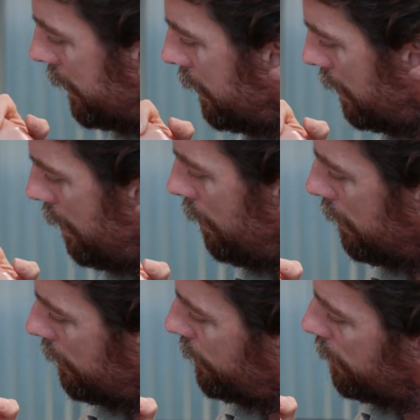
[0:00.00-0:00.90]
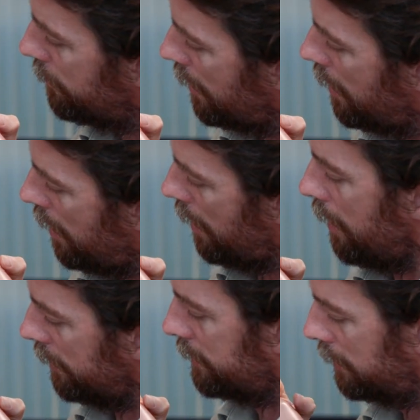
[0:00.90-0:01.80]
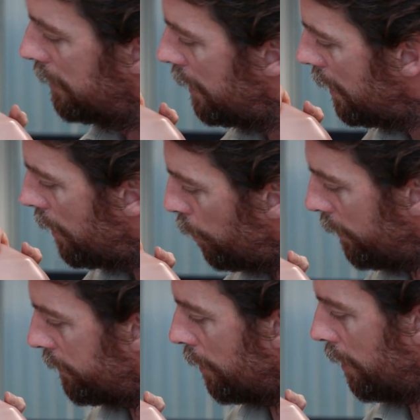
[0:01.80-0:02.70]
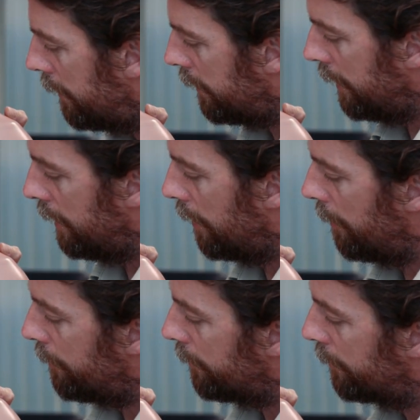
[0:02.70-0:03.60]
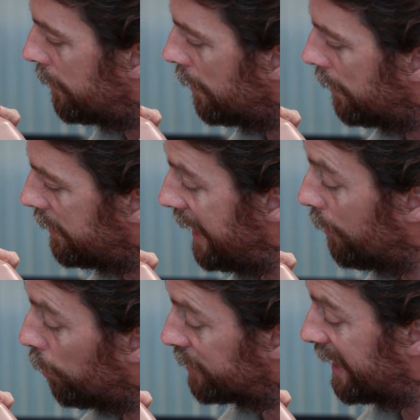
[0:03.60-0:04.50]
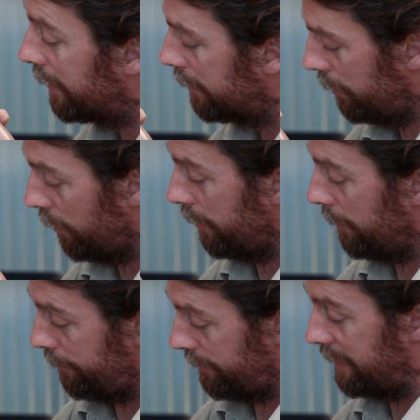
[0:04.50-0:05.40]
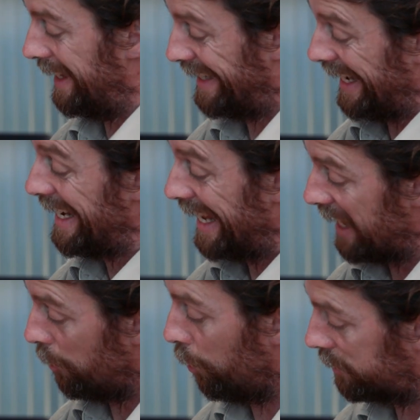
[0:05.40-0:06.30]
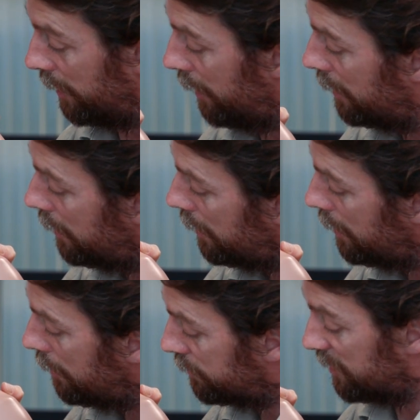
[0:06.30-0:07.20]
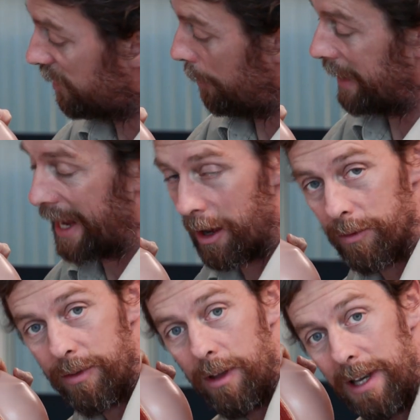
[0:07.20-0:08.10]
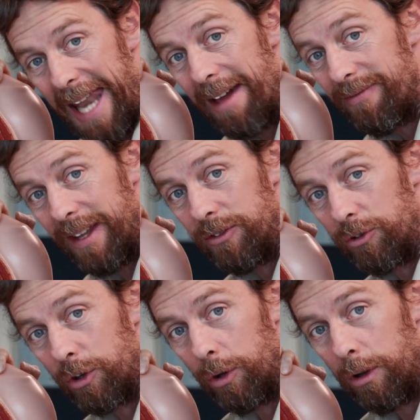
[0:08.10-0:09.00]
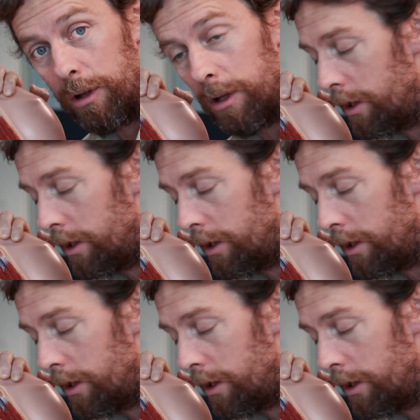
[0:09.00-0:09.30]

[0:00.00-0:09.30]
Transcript: you know that from the heart, we've got the, um, the, the aortic, we've got the ascending aorta, which is coming out of the left ventricle,